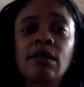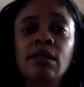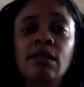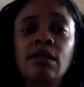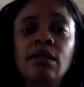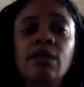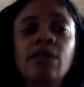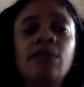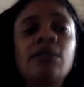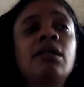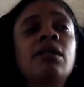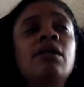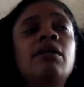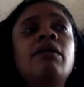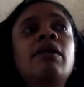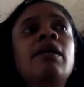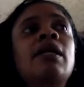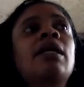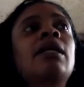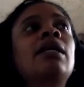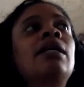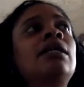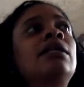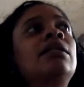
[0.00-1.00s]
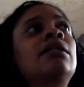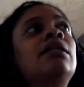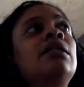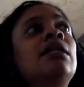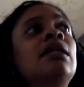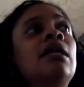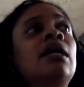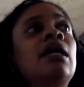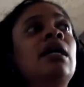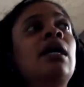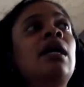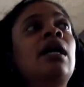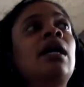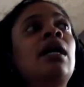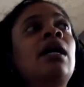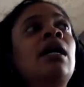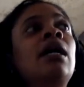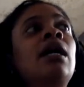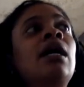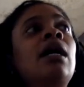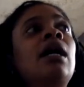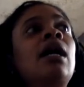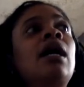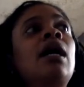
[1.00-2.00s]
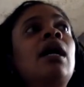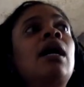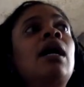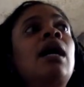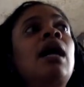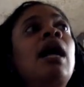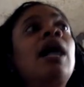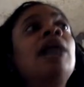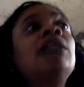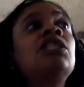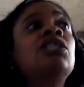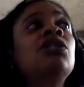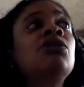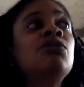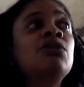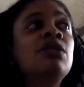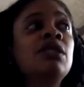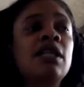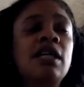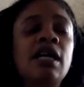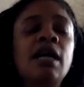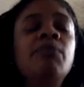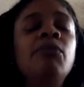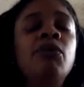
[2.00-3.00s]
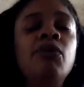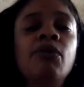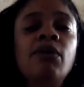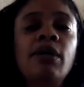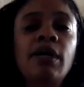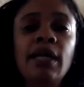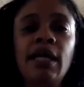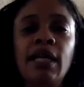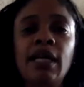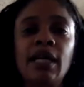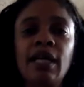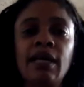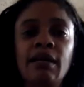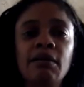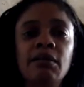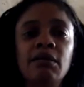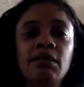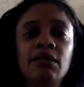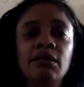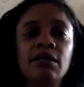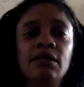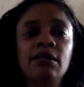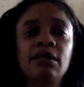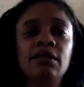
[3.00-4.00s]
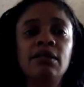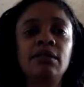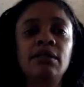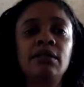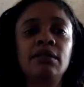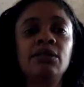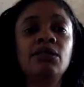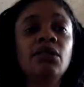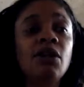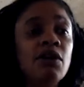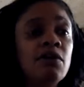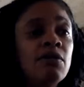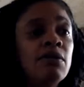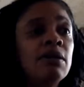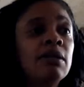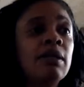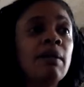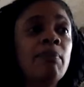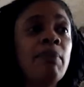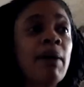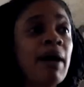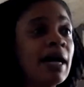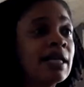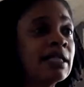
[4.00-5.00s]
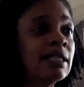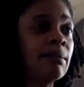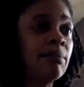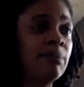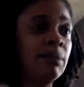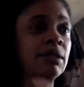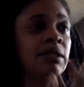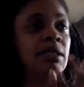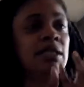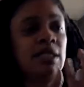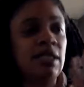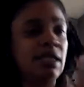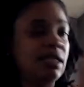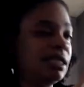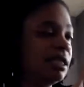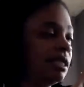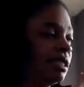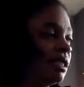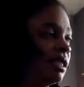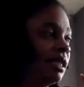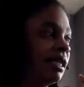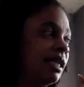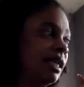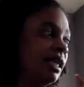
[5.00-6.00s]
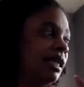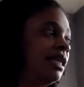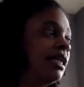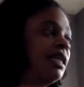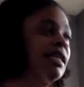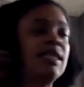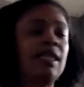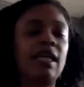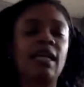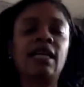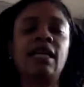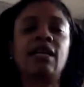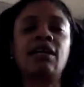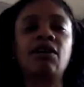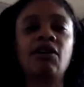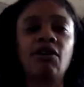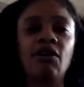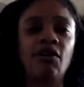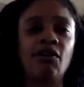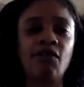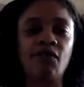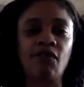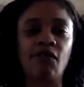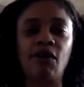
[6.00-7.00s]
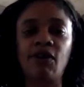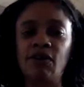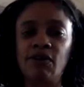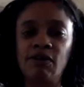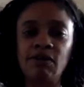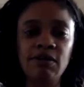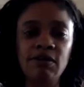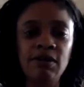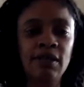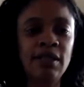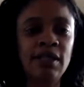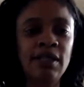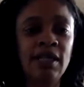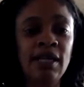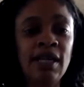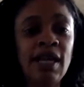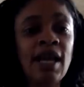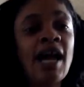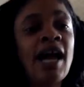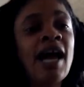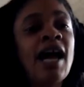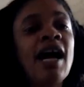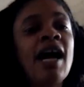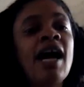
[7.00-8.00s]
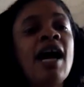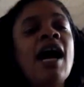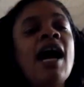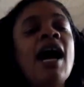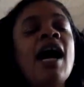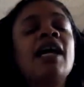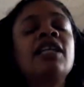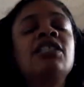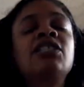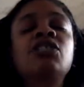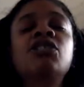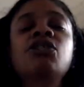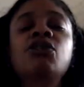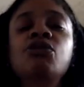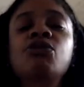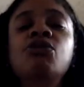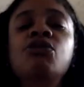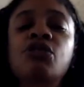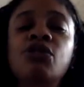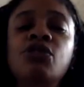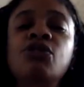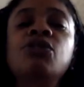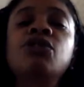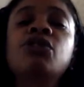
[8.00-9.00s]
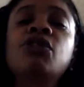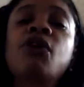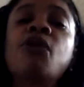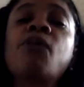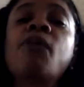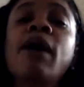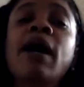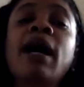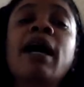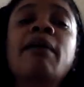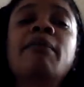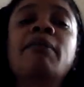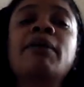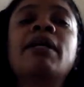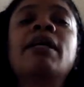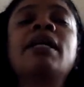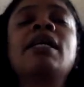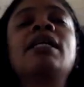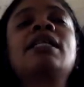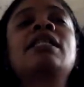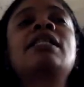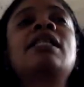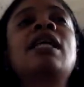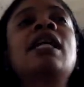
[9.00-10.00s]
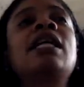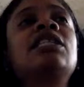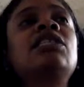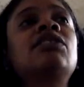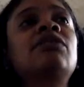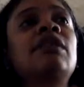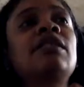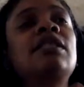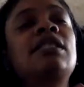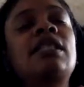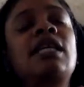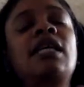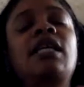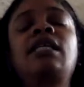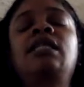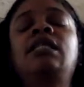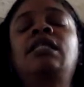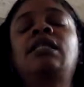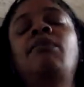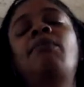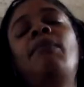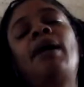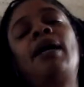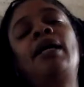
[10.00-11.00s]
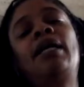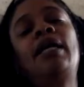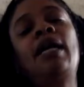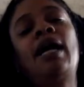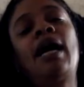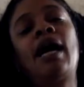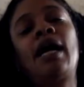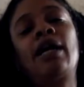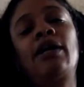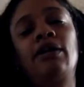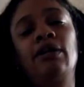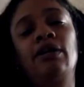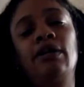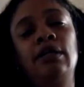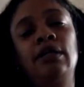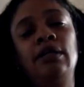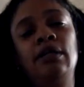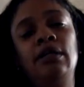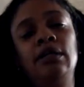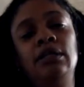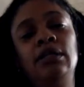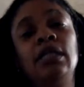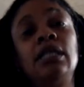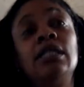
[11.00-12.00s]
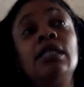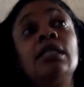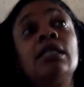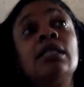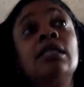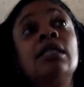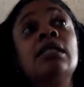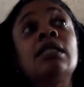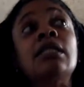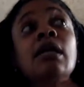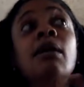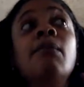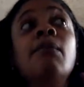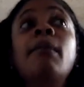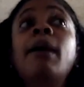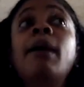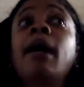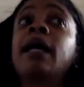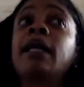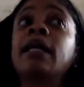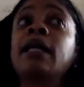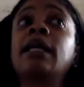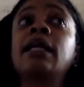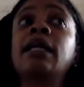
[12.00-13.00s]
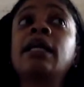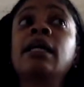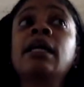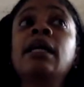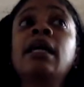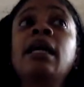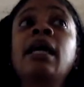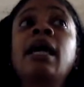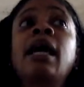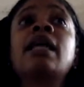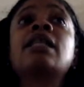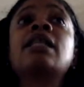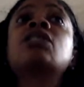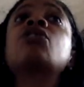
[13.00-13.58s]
And I choose to come on here knowing the possibilities of anything that can go wrong. I choose to. You know why? Because I trust that it's somebody higher than somebody as